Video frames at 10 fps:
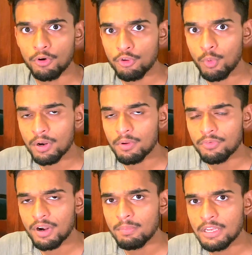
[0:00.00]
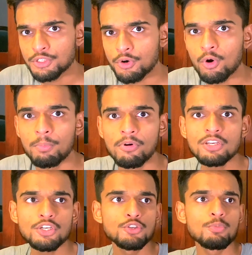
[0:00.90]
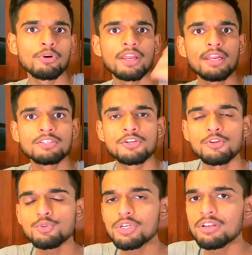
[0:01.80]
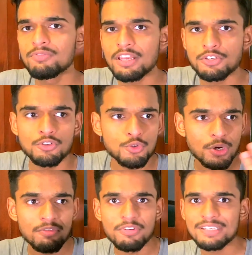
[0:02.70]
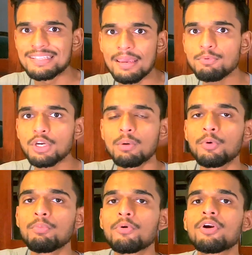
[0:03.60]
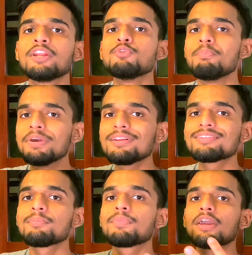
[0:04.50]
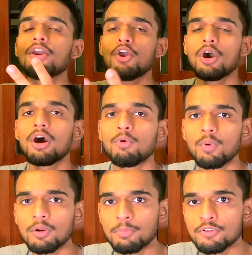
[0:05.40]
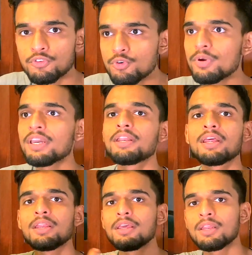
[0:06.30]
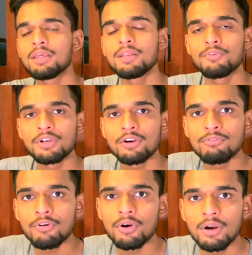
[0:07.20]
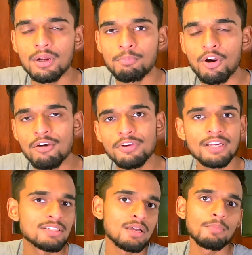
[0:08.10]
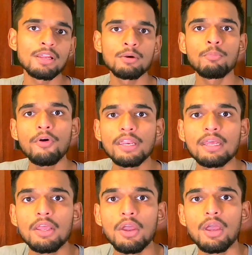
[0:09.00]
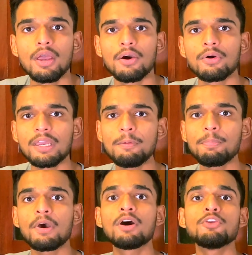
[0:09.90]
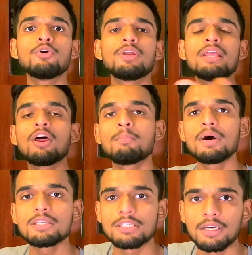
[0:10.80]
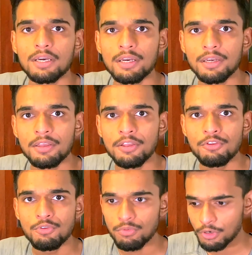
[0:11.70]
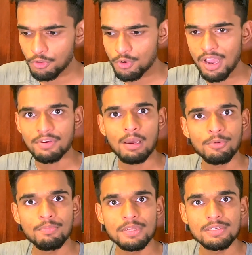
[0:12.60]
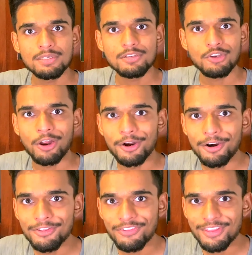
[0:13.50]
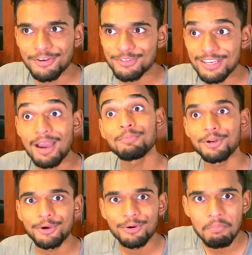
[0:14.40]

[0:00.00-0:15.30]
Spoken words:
you want to run a major corporation, you bring in institutional investors, you convince them to come on board and you build something worth pursuing in return for a profit at some later point. Okay, you're Elon Musk, you have a couple of businesses on Earth and then you say, I'm going to go to